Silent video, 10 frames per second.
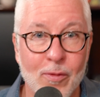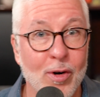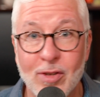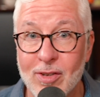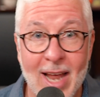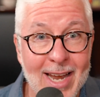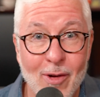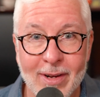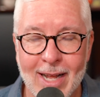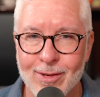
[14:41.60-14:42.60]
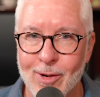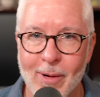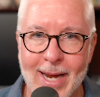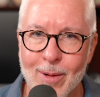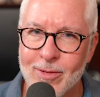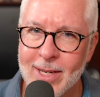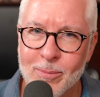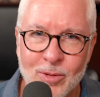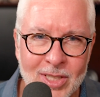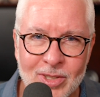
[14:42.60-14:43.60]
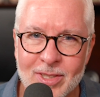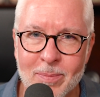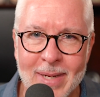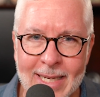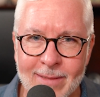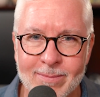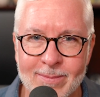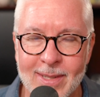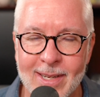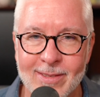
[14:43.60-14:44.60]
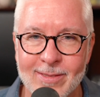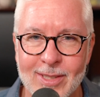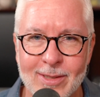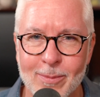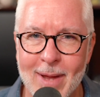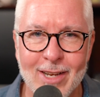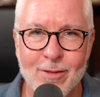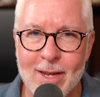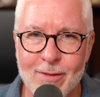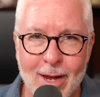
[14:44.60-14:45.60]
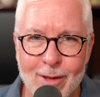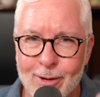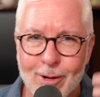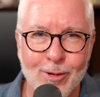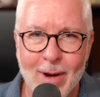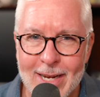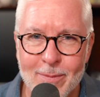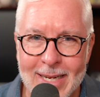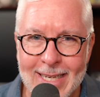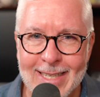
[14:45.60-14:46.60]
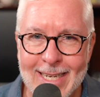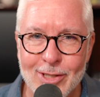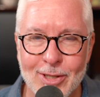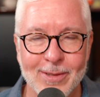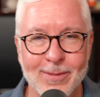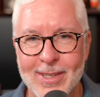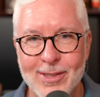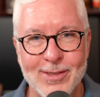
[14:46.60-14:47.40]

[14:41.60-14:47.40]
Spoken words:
Versus not knowing that story, I would say she's just mean. And she reminds me of my third grade mean teacher, which,